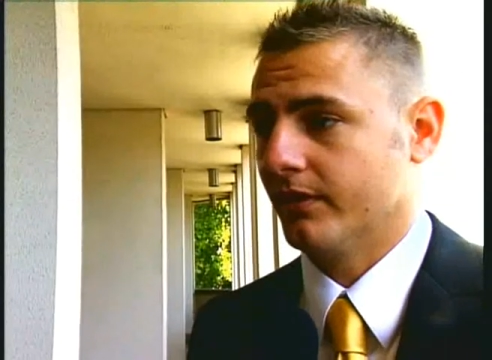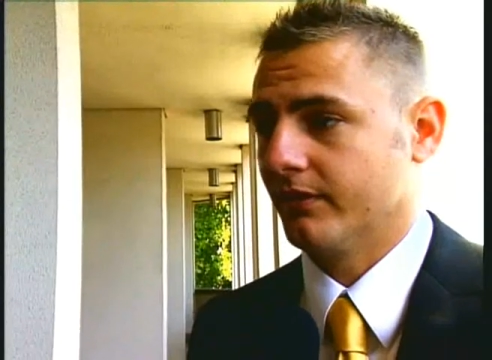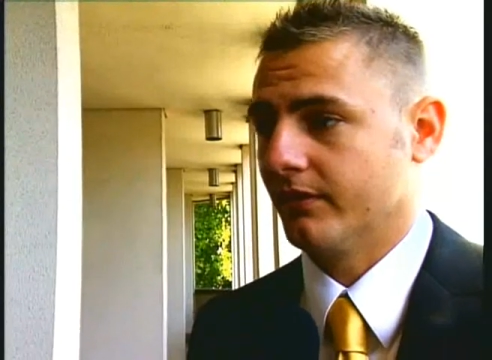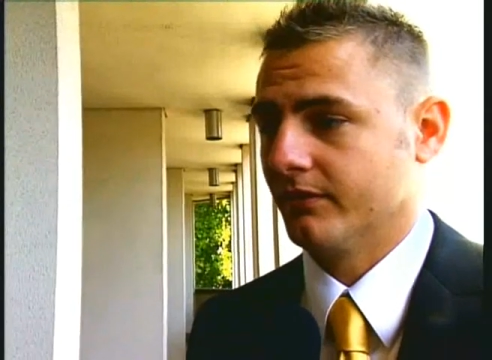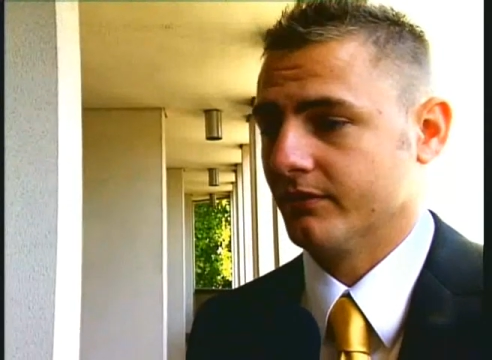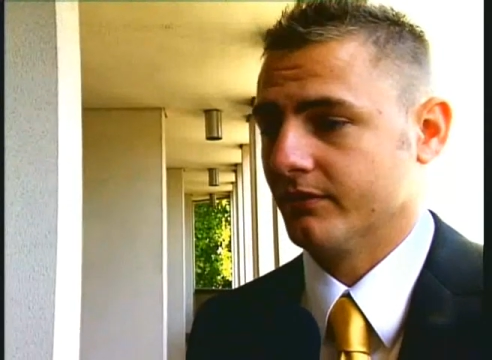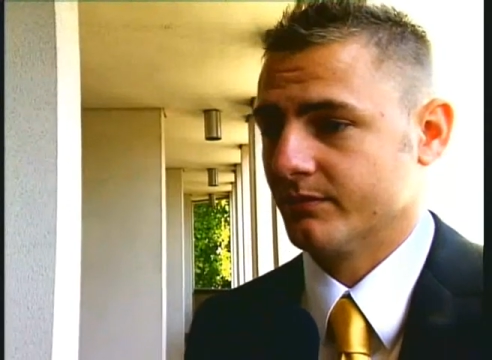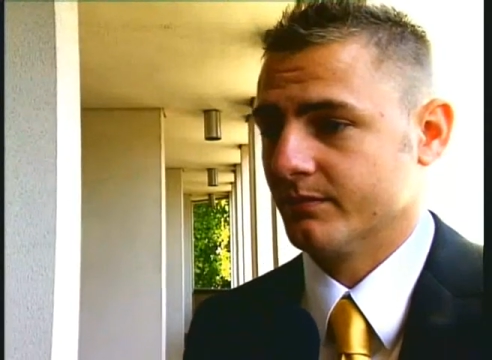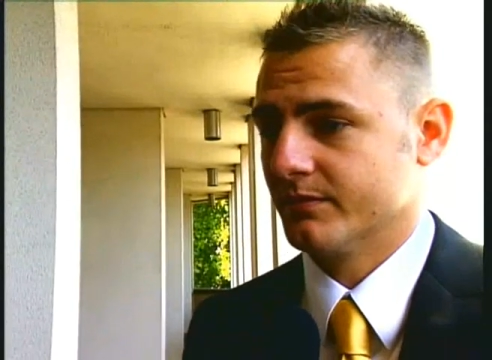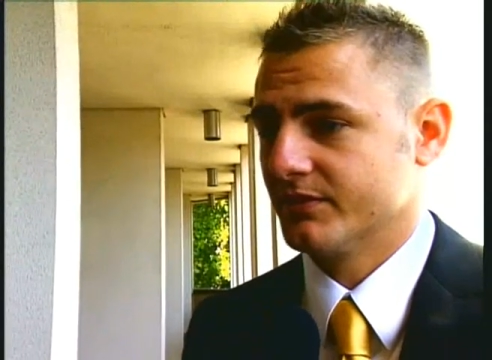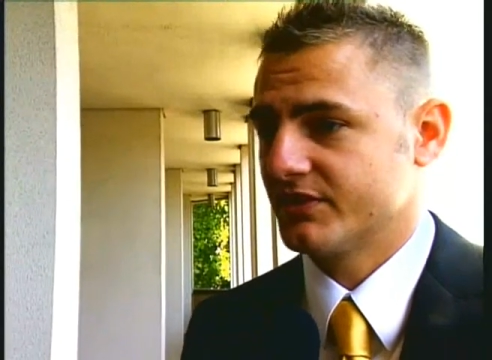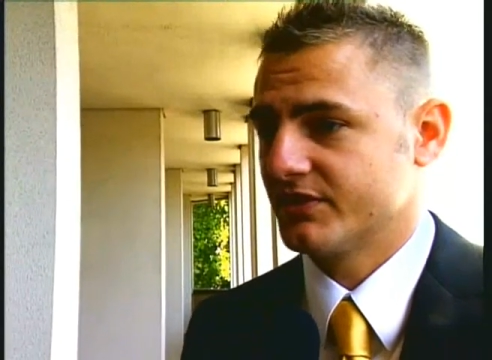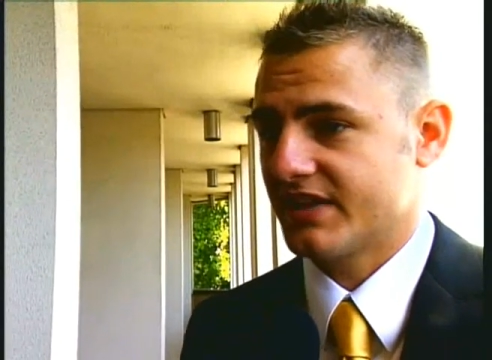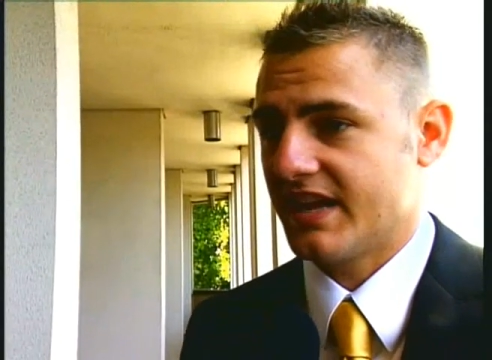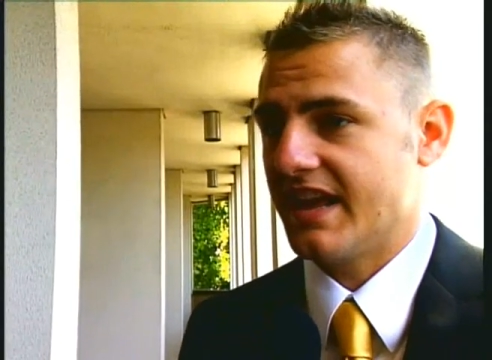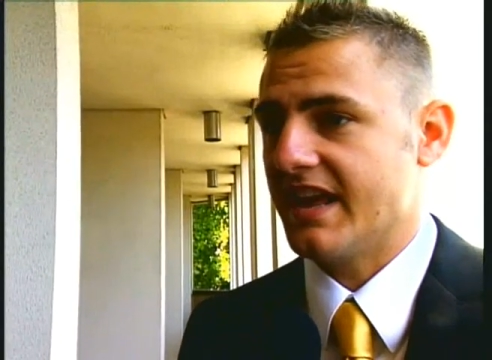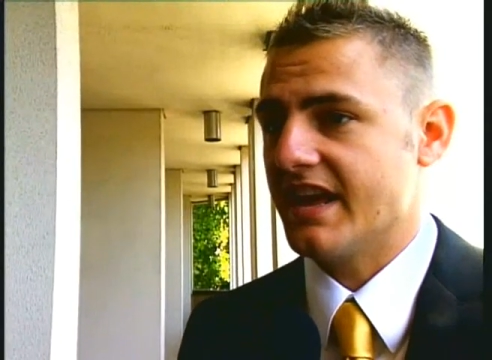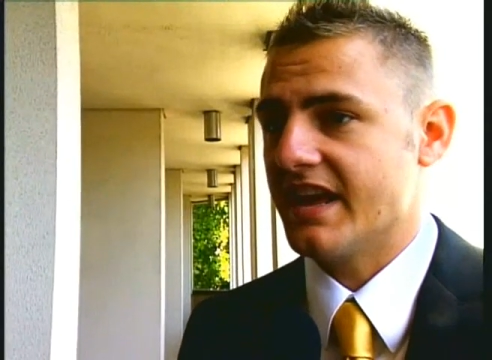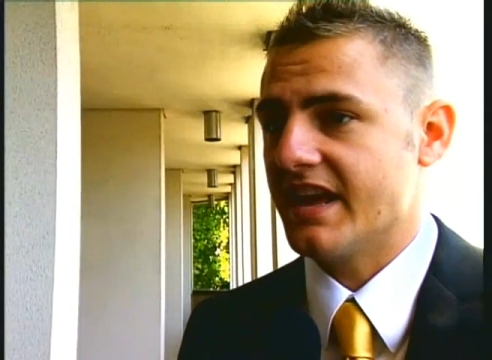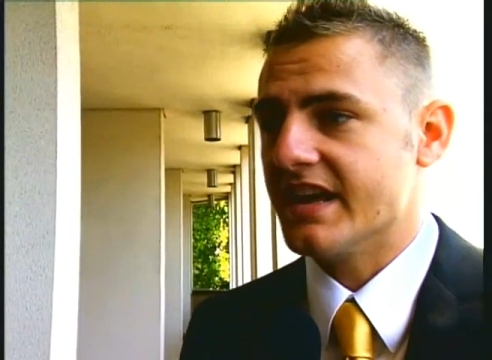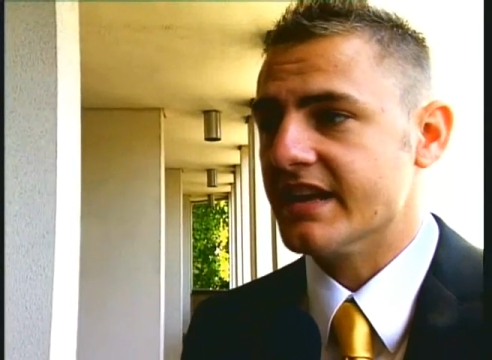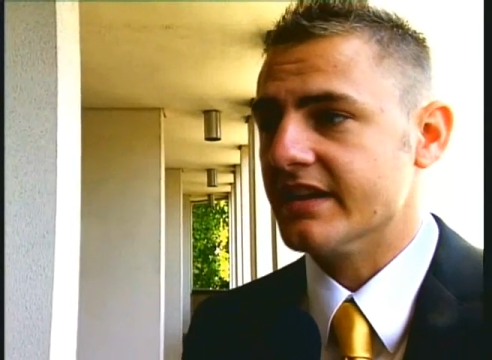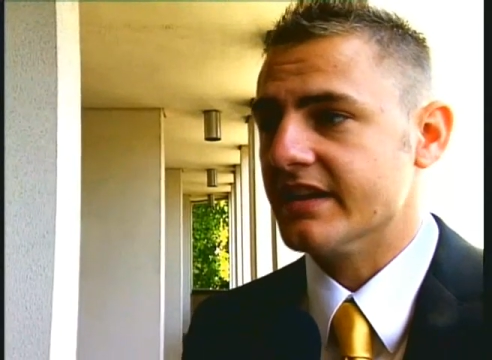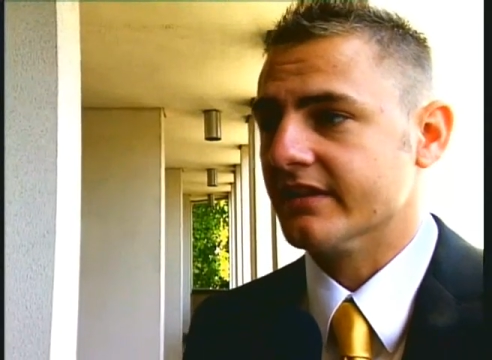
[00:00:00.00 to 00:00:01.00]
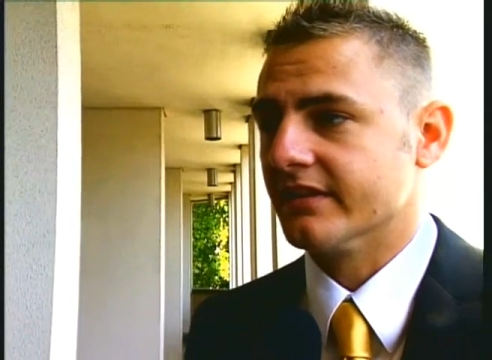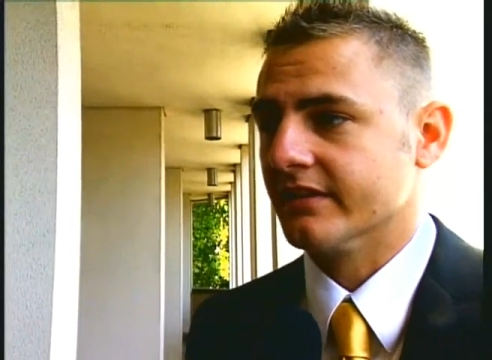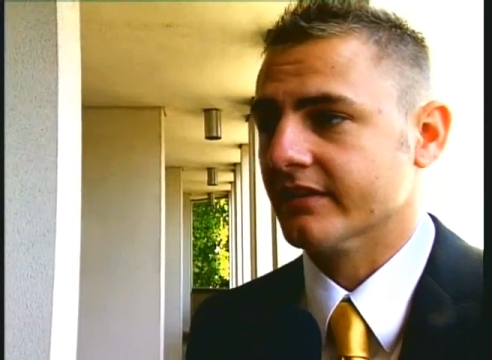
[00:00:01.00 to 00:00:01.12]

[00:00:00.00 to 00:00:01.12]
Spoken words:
and skiing,